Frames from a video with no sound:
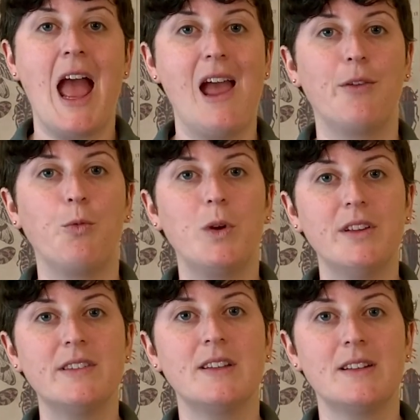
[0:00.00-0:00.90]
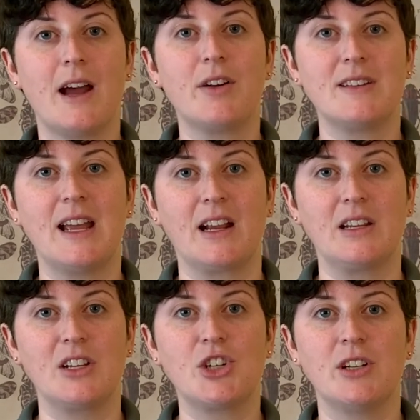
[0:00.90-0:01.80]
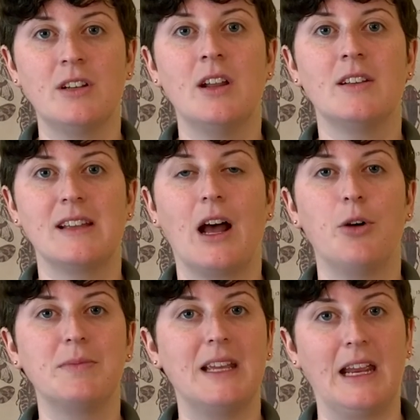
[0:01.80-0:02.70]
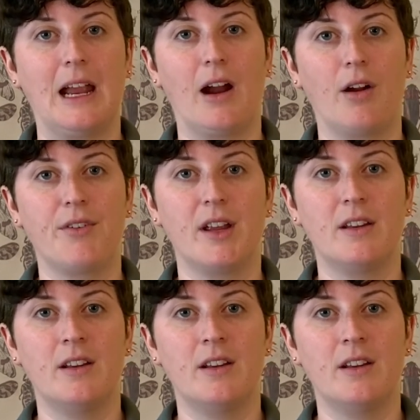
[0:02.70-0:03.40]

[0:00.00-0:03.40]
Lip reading: and we'll send out a technician to help take care of it.